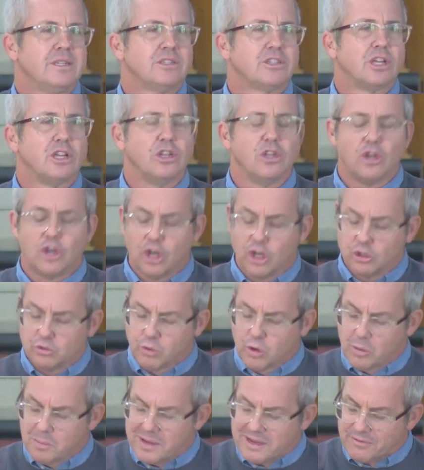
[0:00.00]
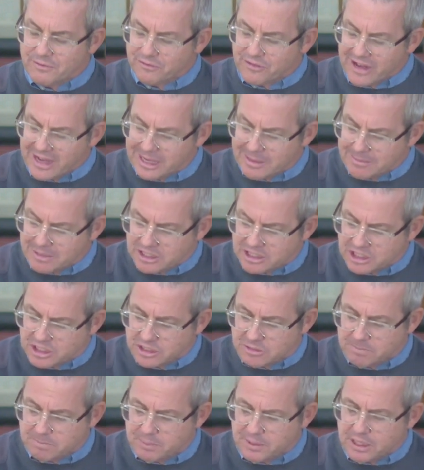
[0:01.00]
The Lord will be
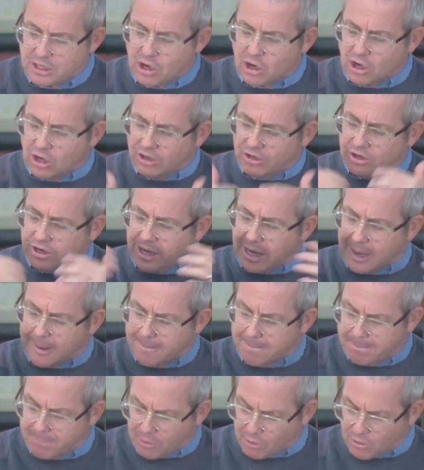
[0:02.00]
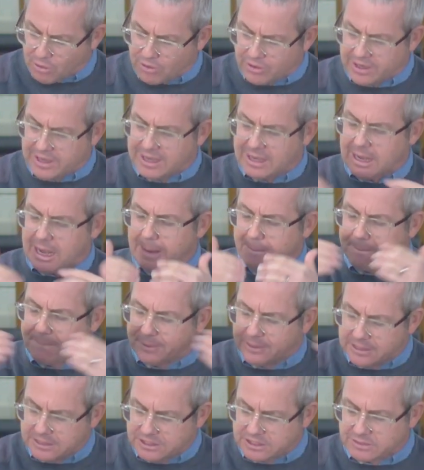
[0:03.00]
famous beyond a border, a
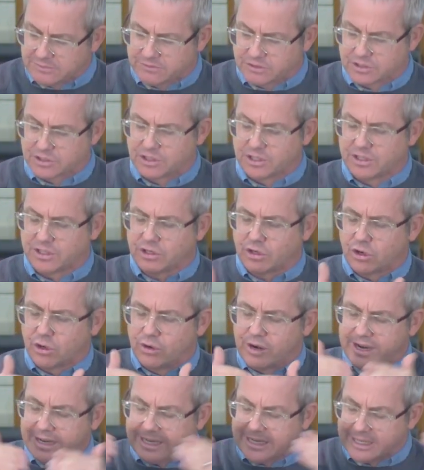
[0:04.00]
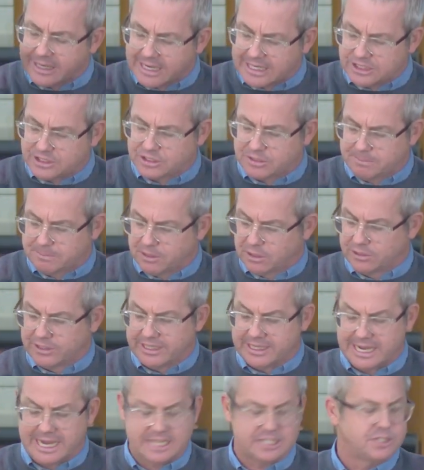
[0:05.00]
piece of dirt, or any nation
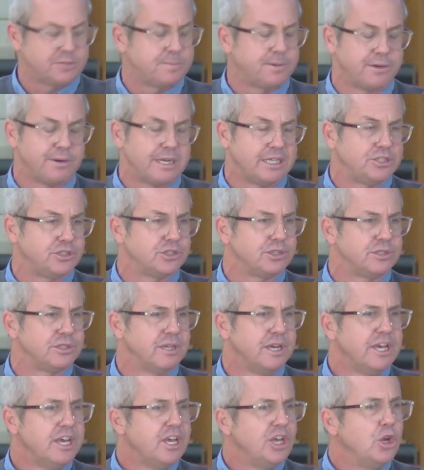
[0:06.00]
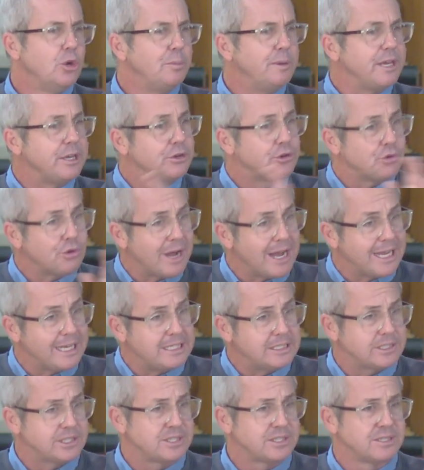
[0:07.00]
building aspiration. He'll be
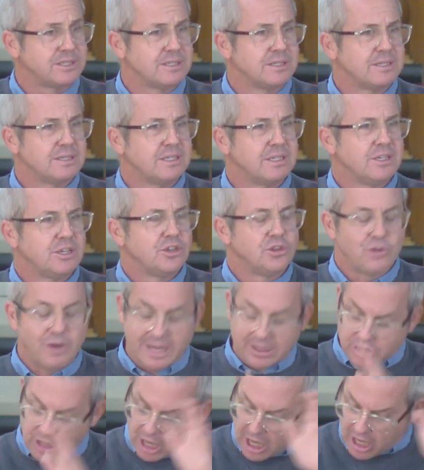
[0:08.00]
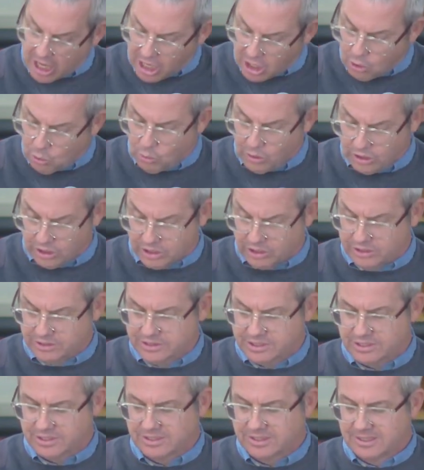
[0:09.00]
great throughout the whole
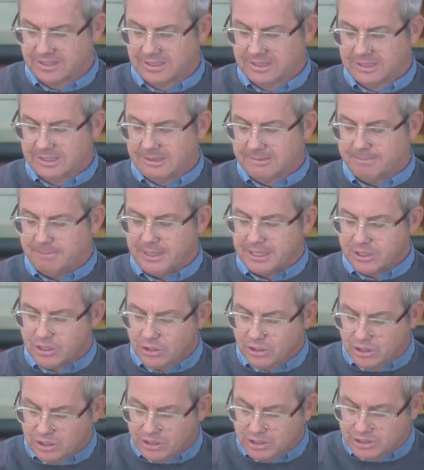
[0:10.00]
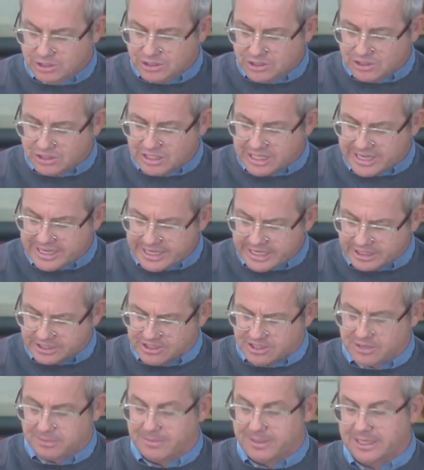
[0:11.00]
world because he is
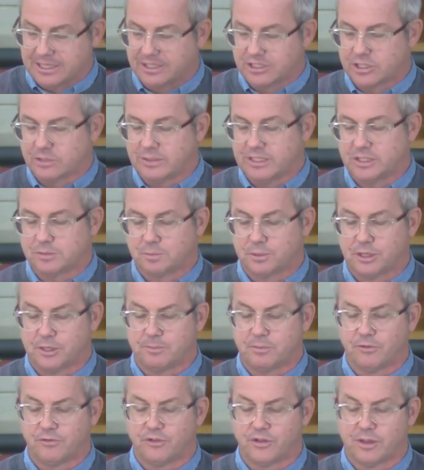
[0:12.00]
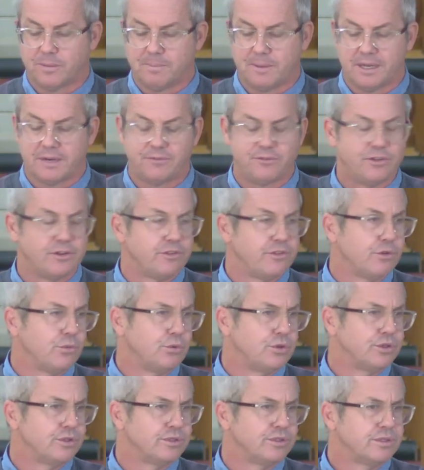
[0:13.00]
committed to his people for the benefit of the
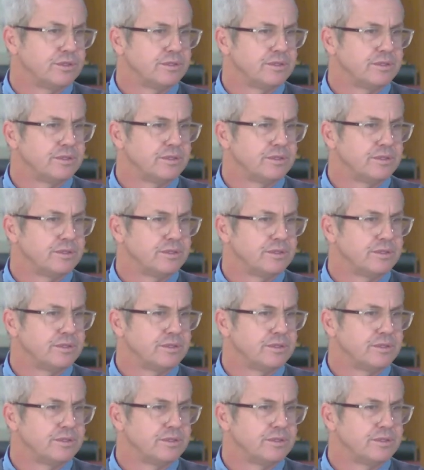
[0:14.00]
world.